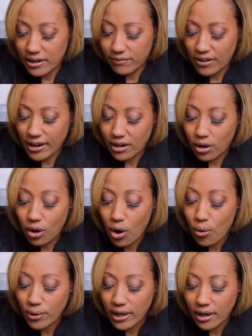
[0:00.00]
of like
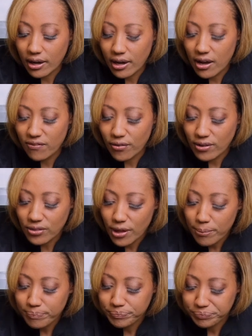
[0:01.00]
coating and covering
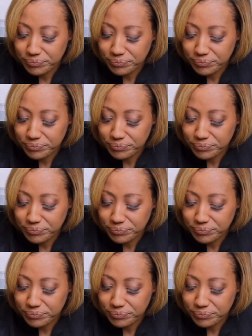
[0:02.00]
them.